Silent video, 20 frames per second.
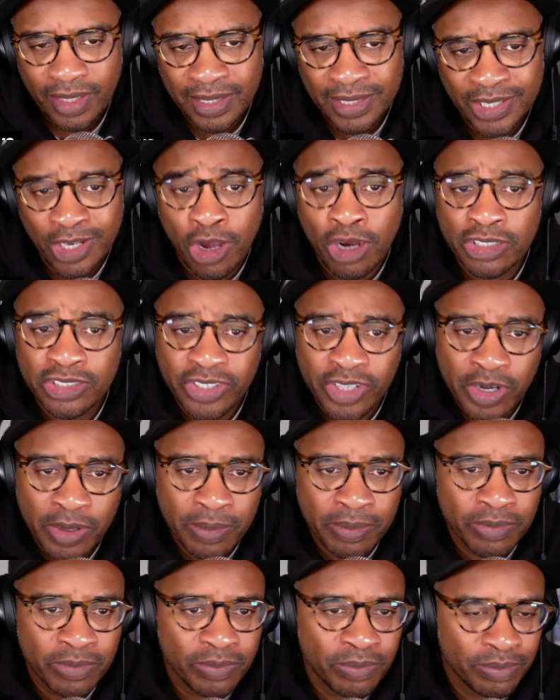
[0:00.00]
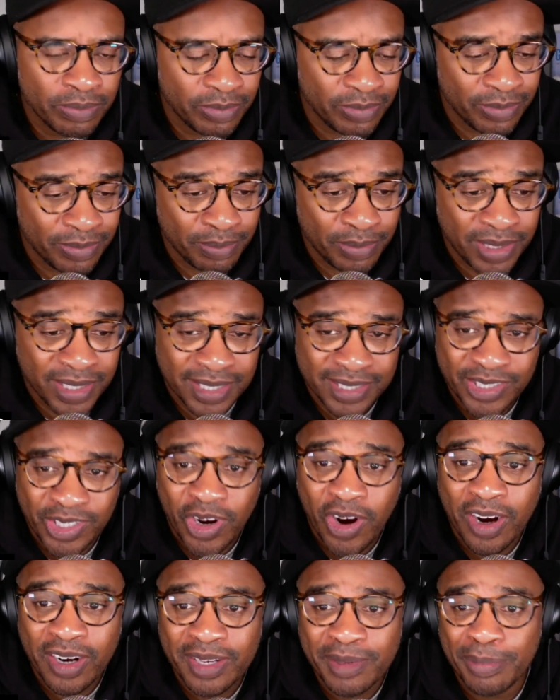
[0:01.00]
Long-term, because
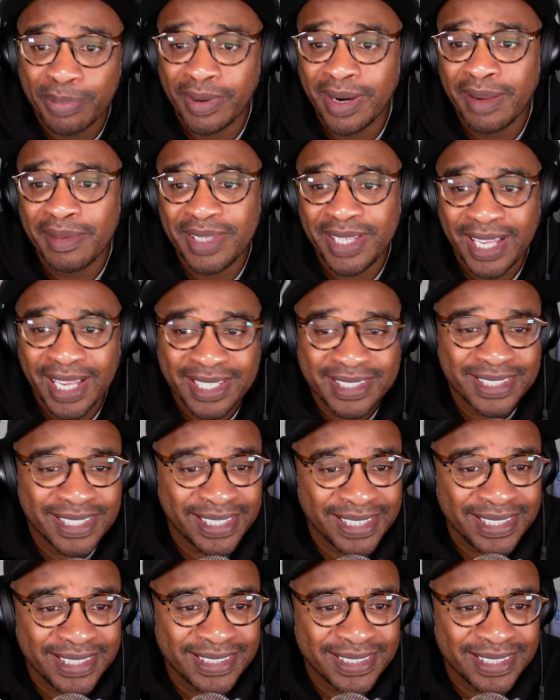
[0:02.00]
Garland probably has the least